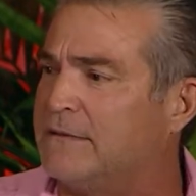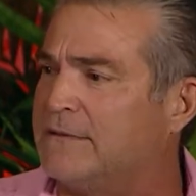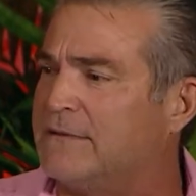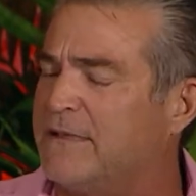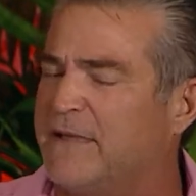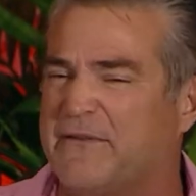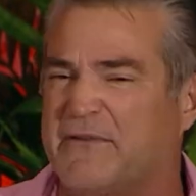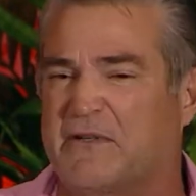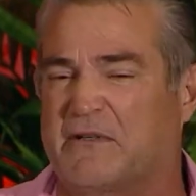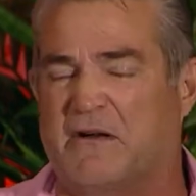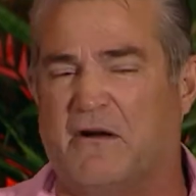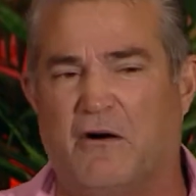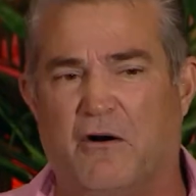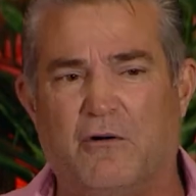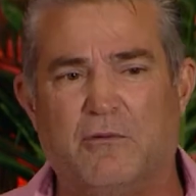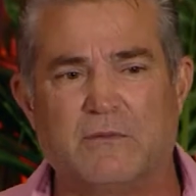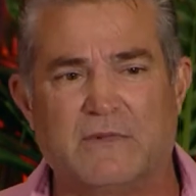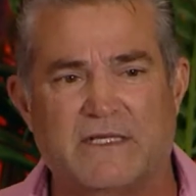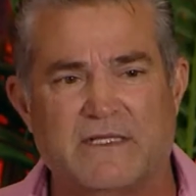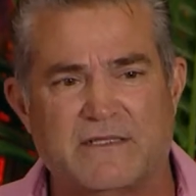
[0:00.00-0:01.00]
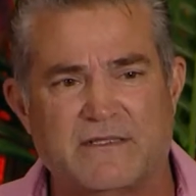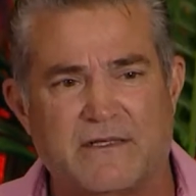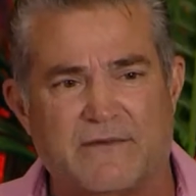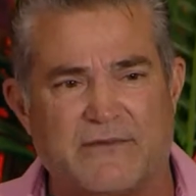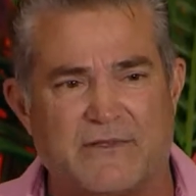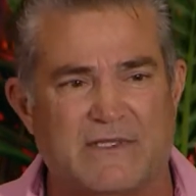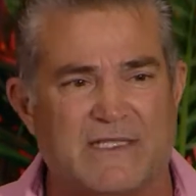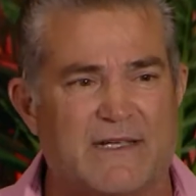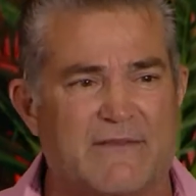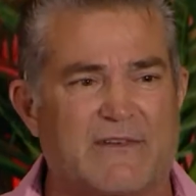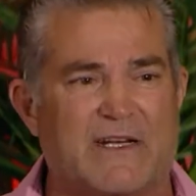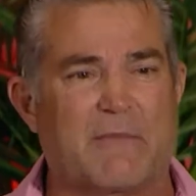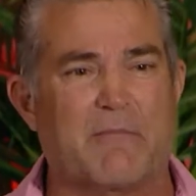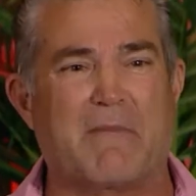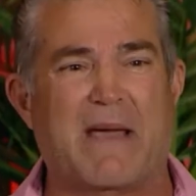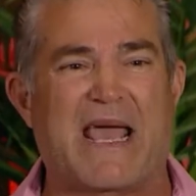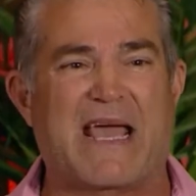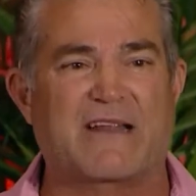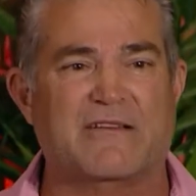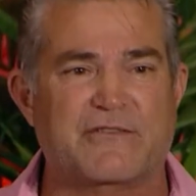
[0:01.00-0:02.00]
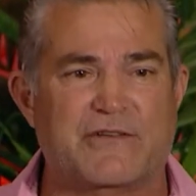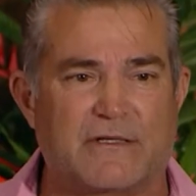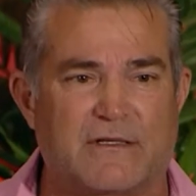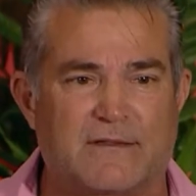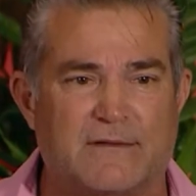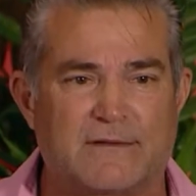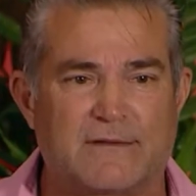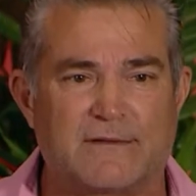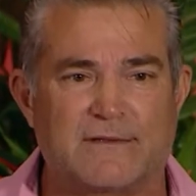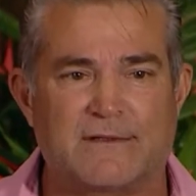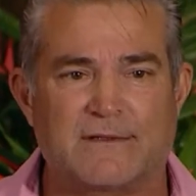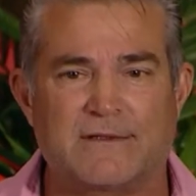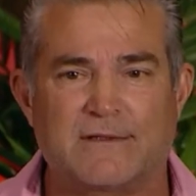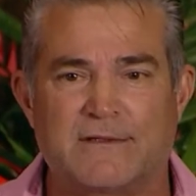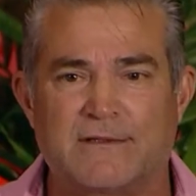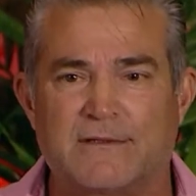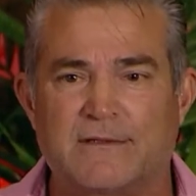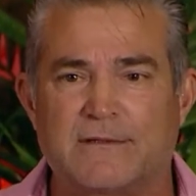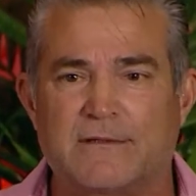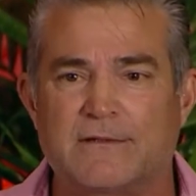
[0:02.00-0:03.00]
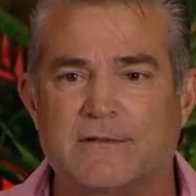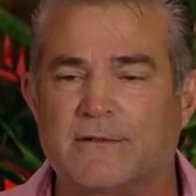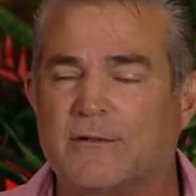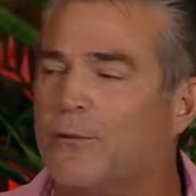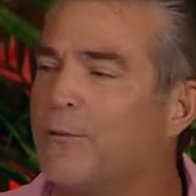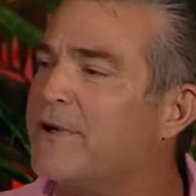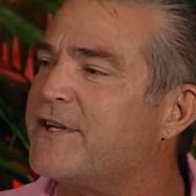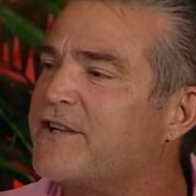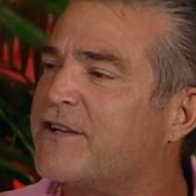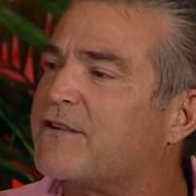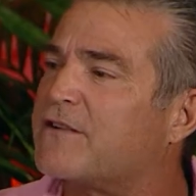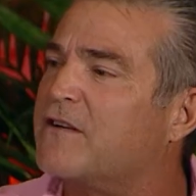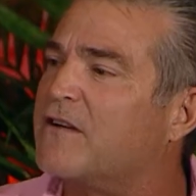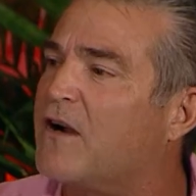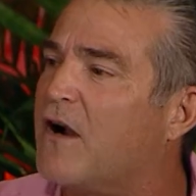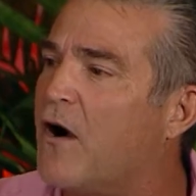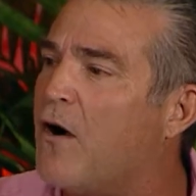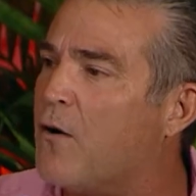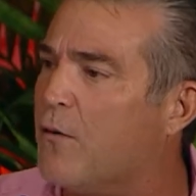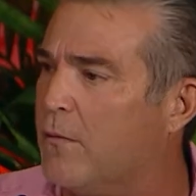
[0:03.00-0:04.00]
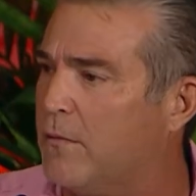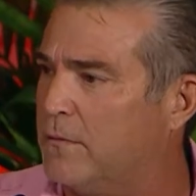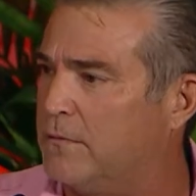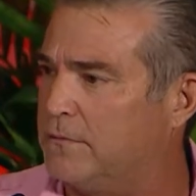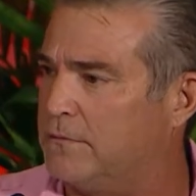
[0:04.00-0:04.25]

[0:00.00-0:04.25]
if you're homeless, if you live in a mansion. We just go.